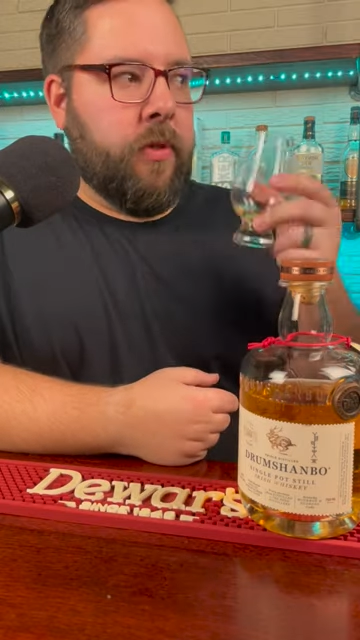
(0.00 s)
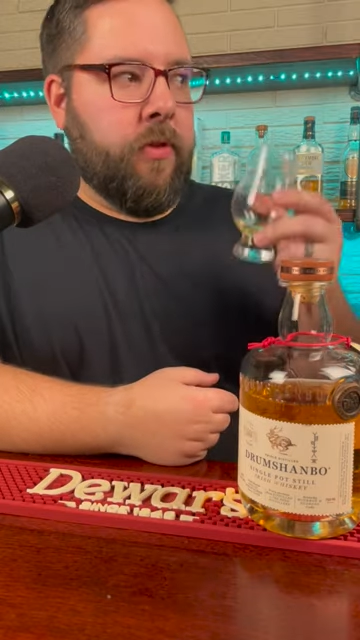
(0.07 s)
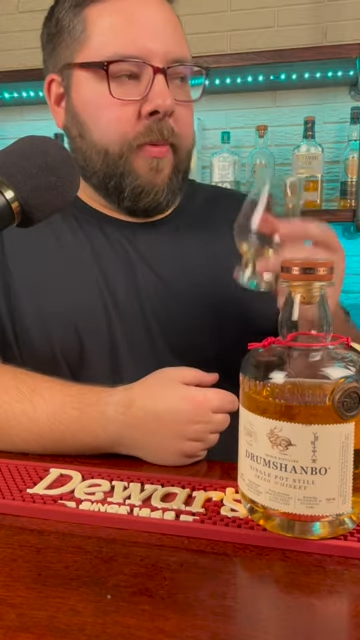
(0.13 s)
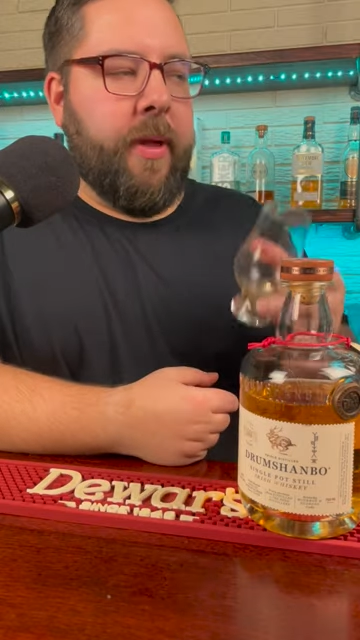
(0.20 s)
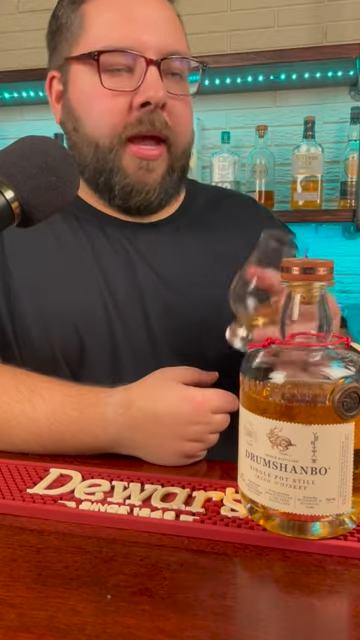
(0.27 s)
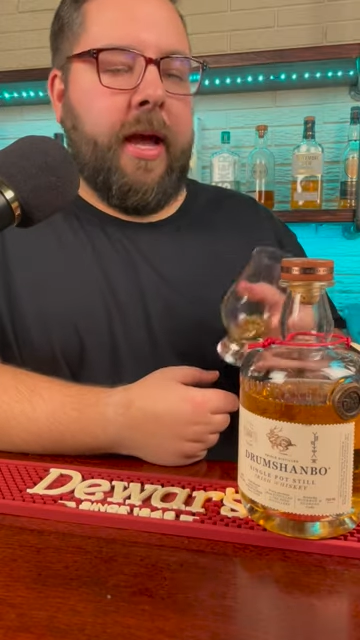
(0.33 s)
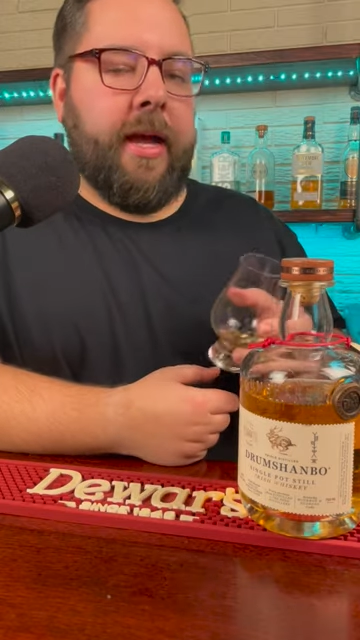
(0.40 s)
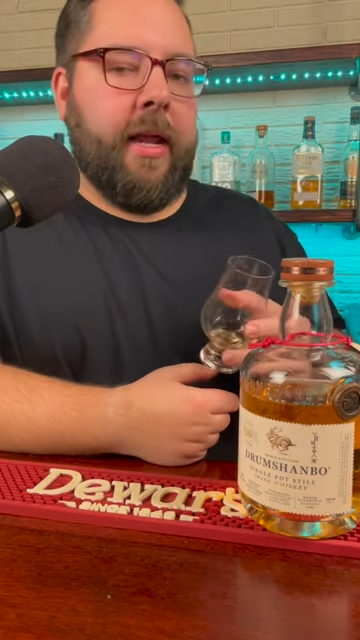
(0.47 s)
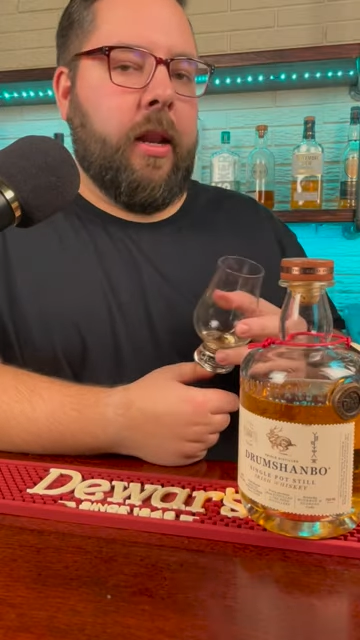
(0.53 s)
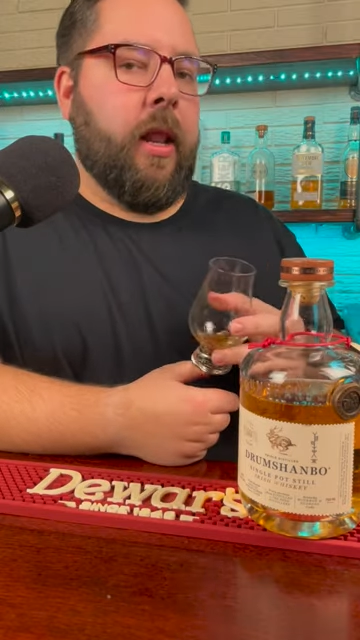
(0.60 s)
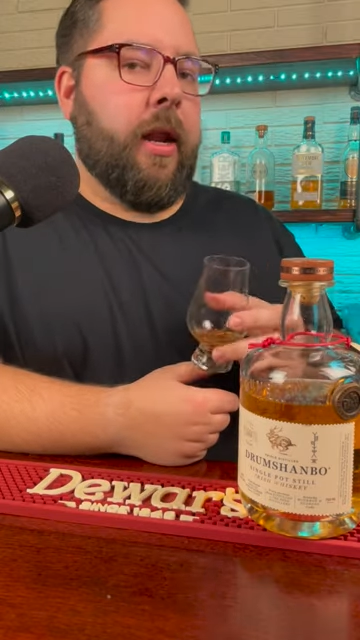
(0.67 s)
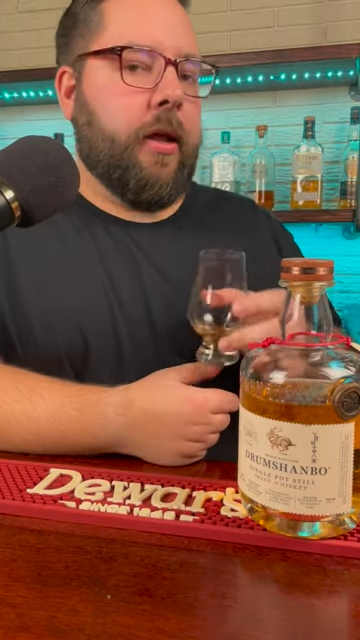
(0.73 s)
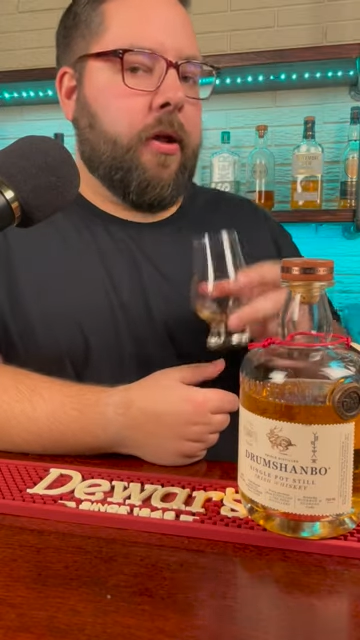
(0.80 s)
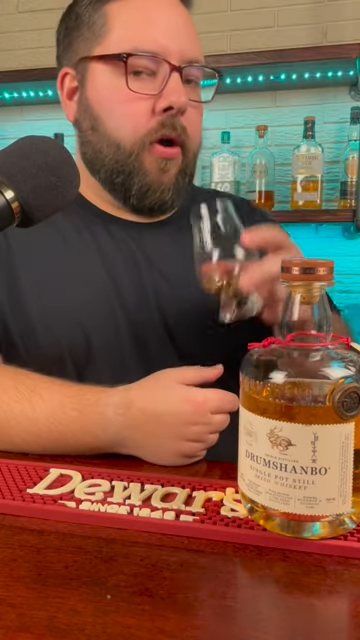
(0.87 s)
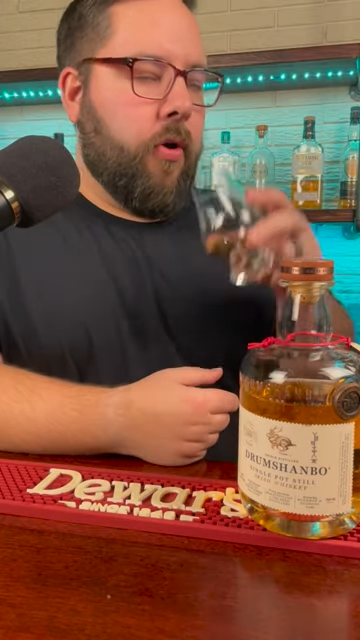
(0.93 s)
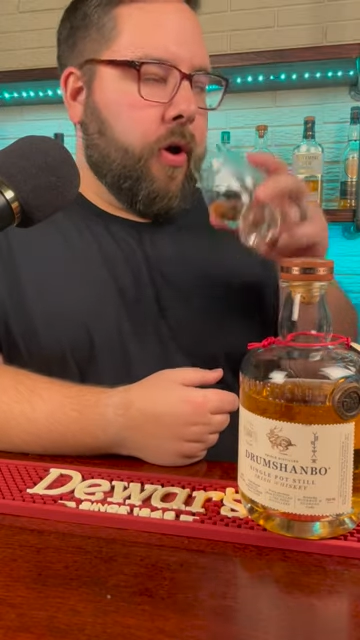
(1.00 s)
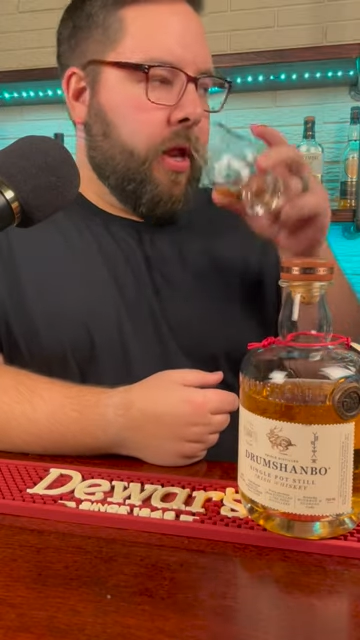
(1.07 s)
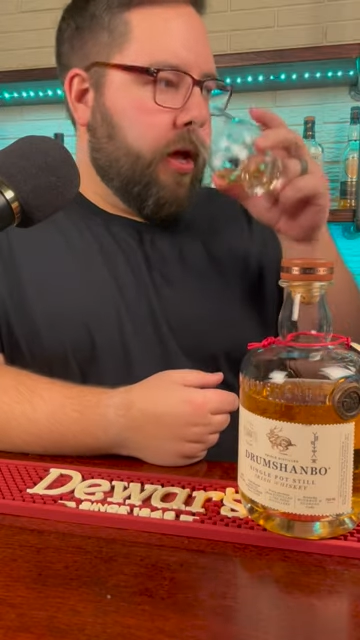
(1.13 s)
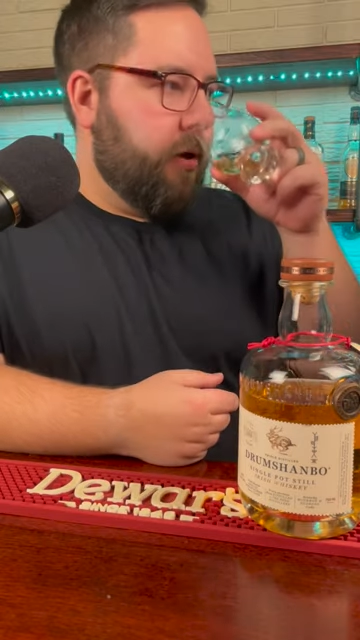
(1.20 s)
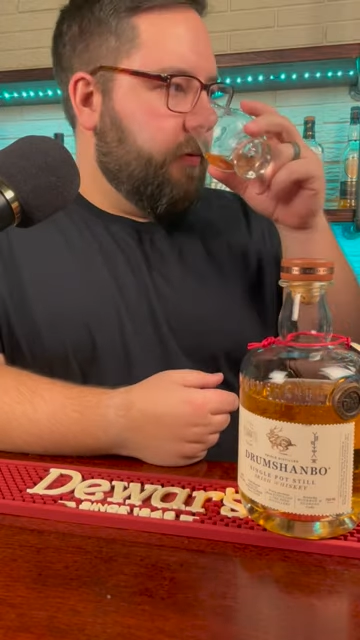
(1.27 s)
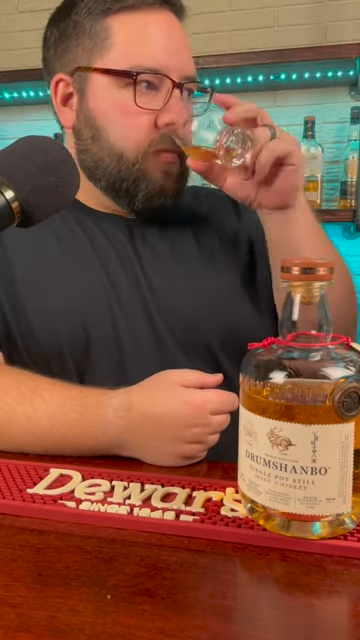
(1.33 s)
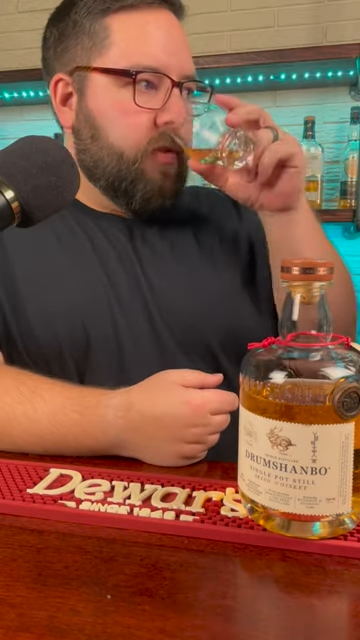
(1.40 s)
To me, I get a lot of
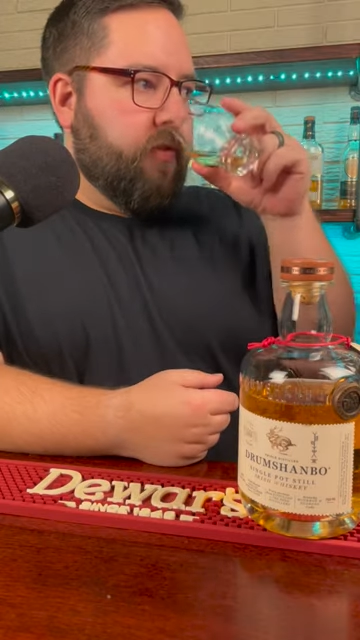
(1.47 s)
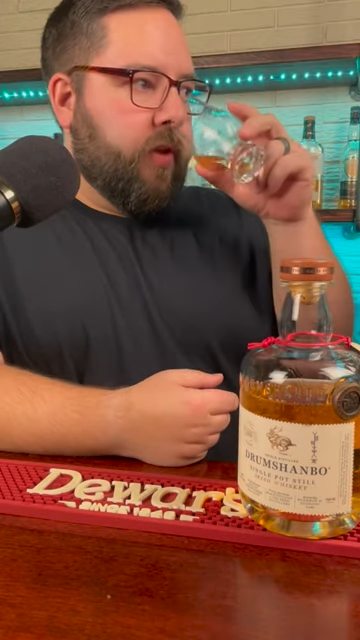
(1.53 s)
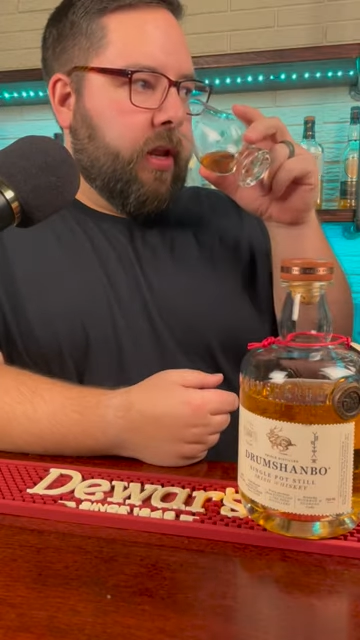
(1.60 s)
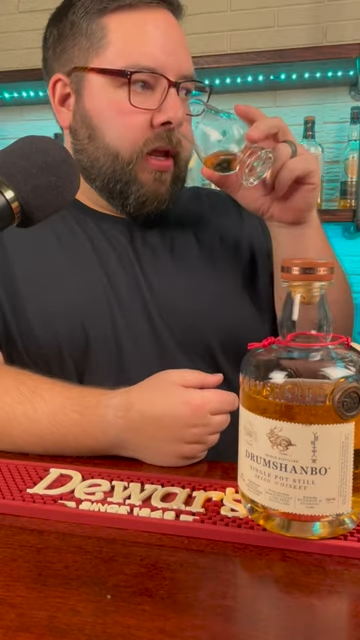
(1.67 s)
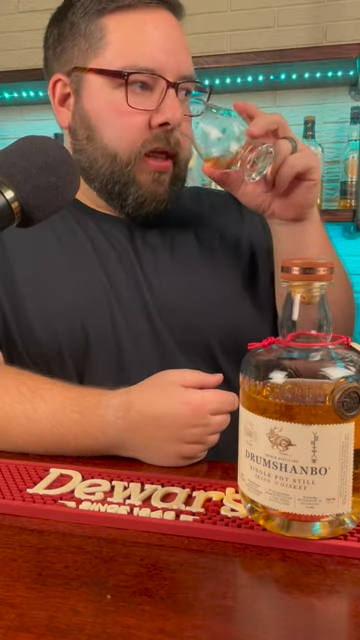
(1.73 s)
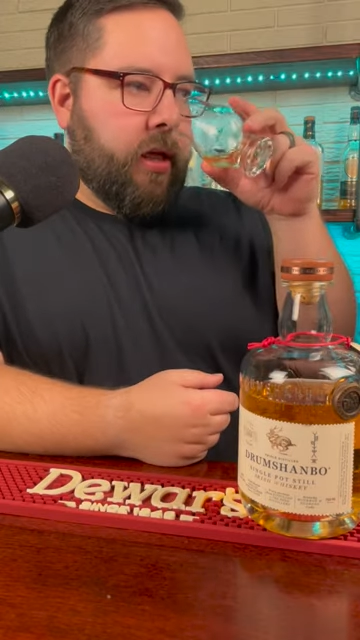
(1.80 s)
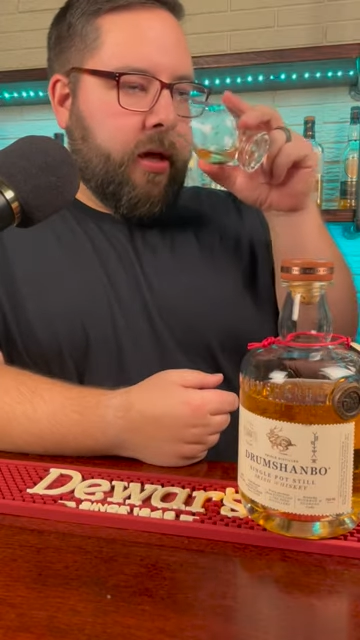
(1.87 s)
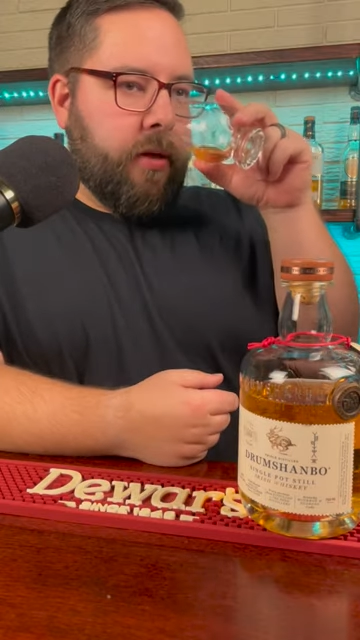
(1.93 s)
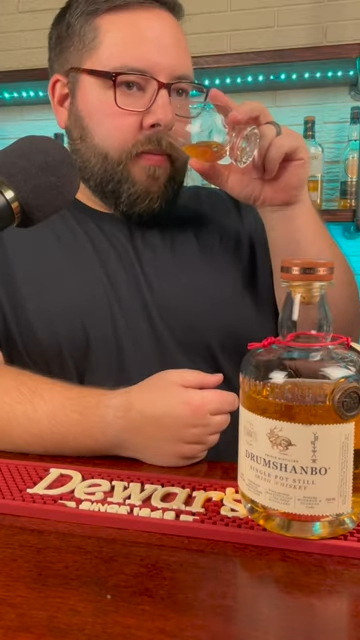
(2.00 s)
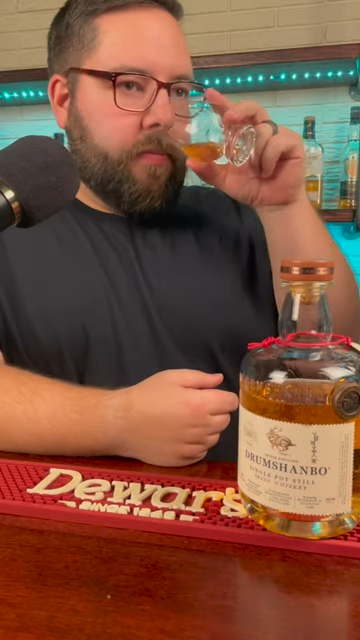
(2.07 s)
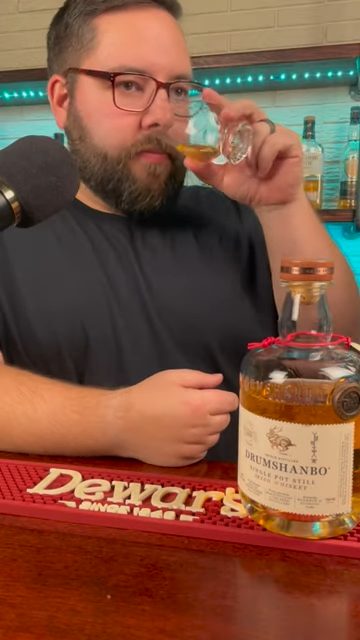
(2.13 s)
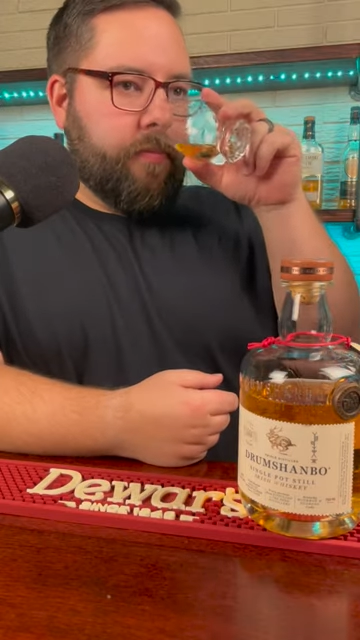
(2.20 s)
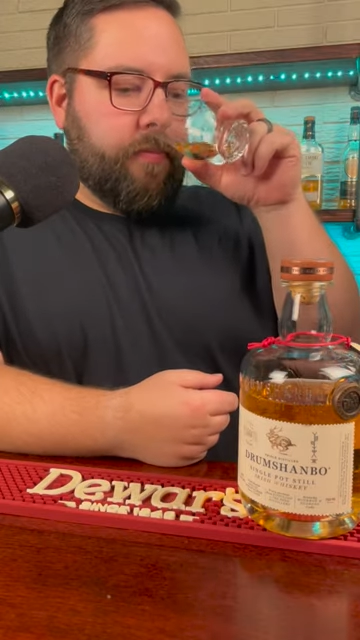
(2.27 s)
coconut, vanilla,